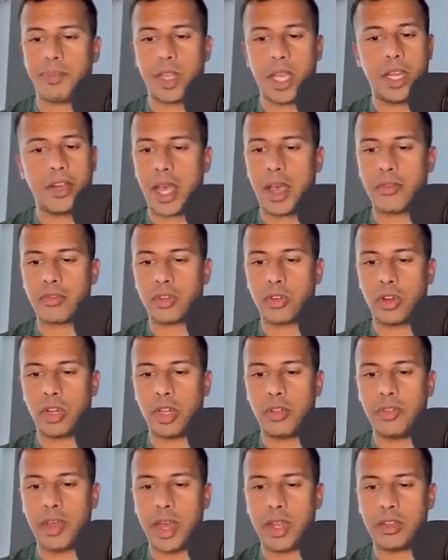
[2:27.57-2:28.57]
And after
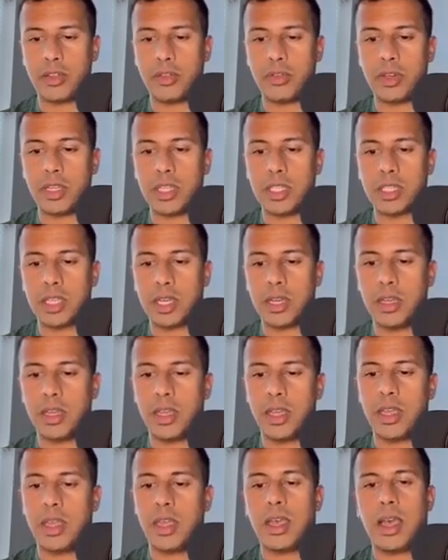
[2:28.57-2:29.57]
all of that, you need to
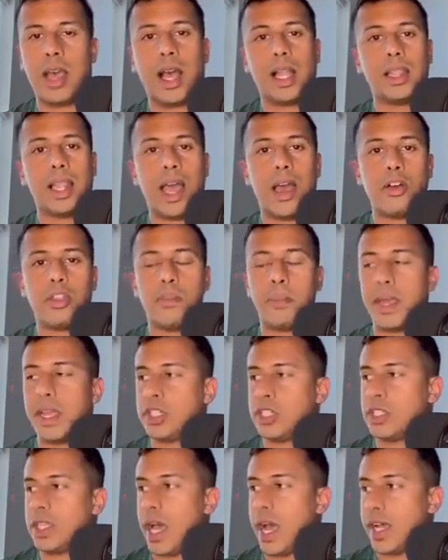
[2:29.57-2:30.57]
allow the
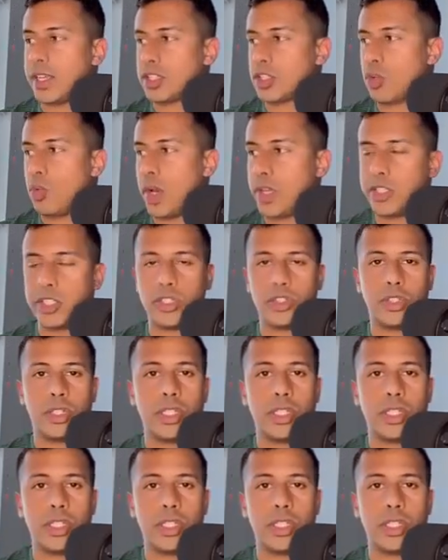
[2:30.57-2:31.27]
patient to ask questions.